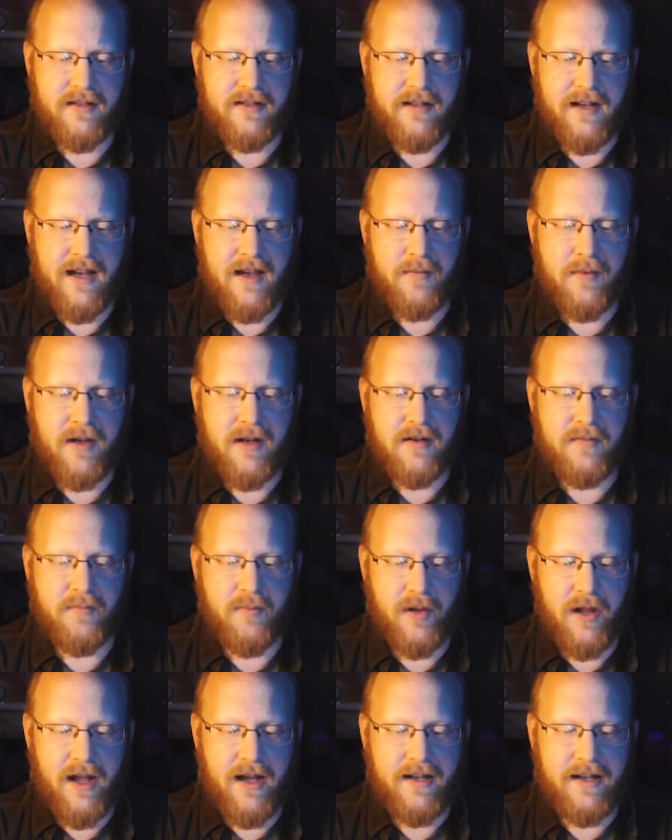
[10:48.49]
untap
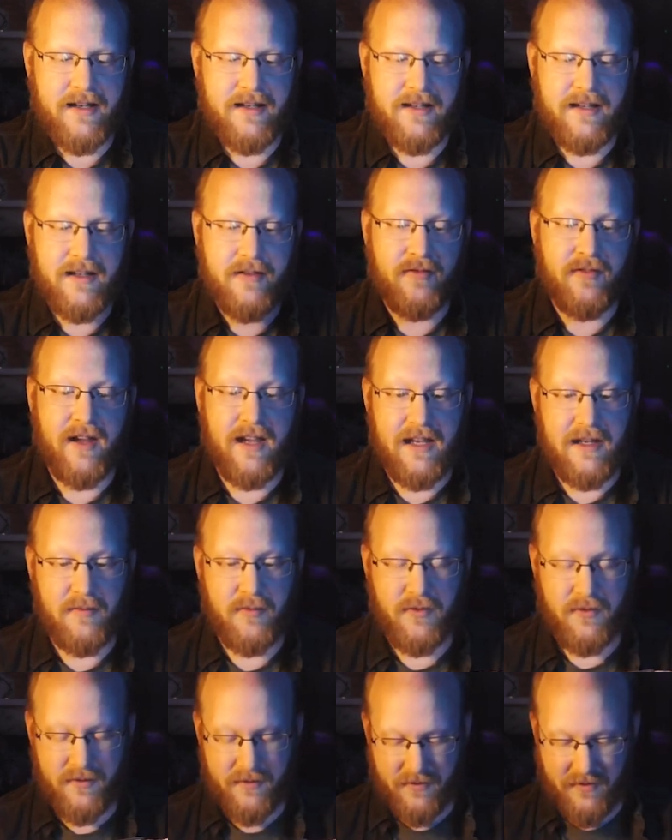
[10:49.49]
and block it if
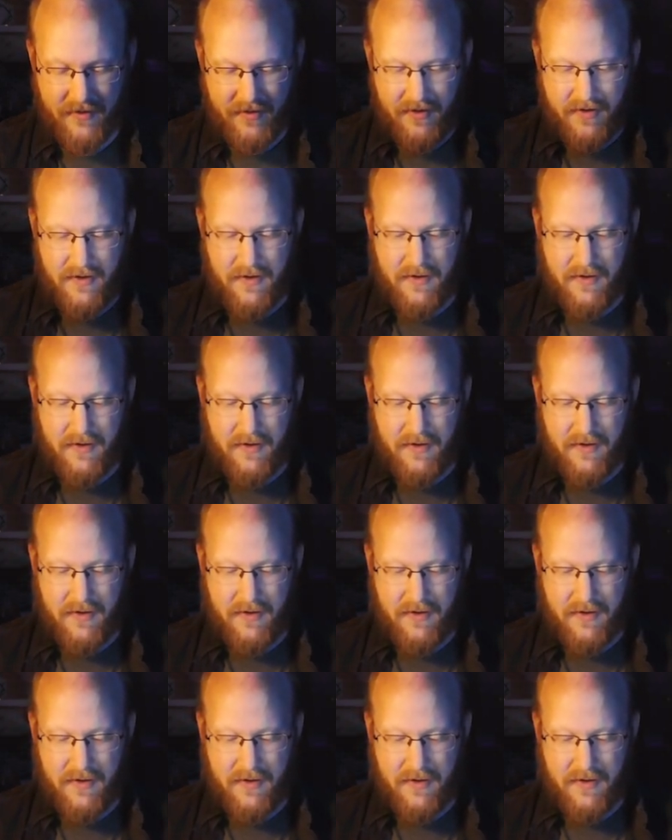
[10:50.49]
able.